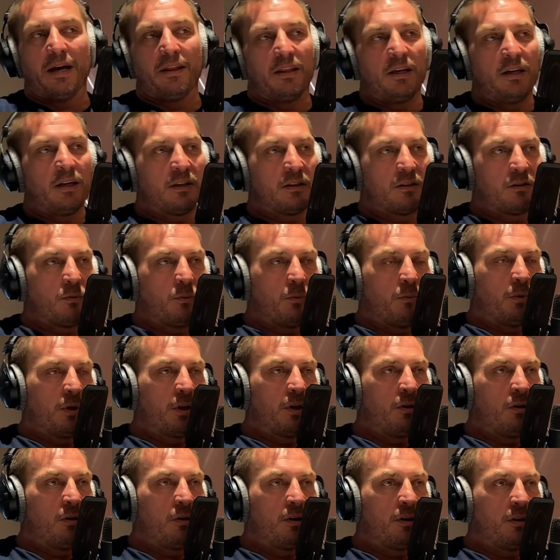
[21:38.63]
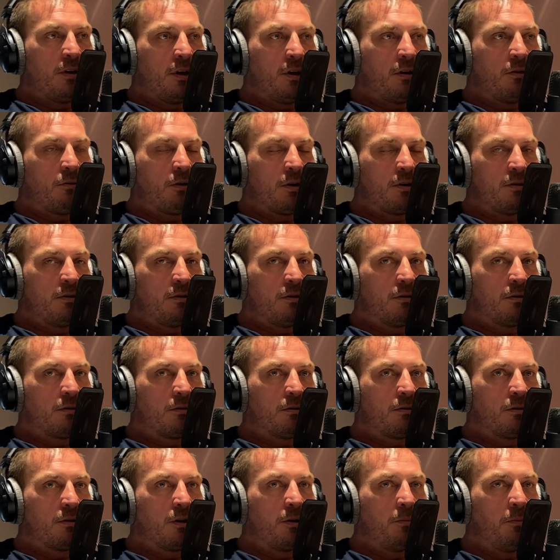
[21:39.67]
think it's when you look at the equestrian
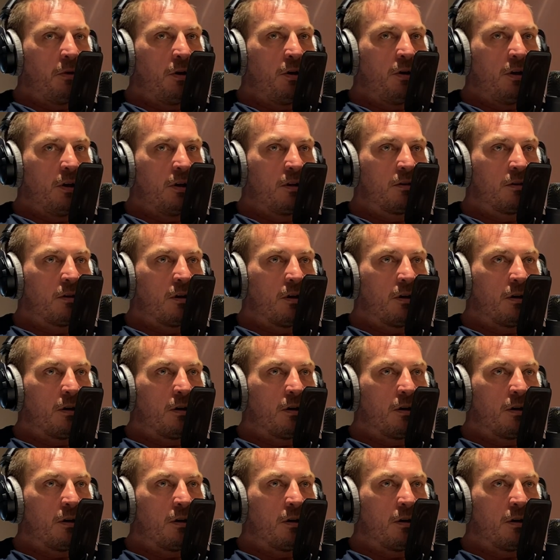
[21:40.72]
community, it's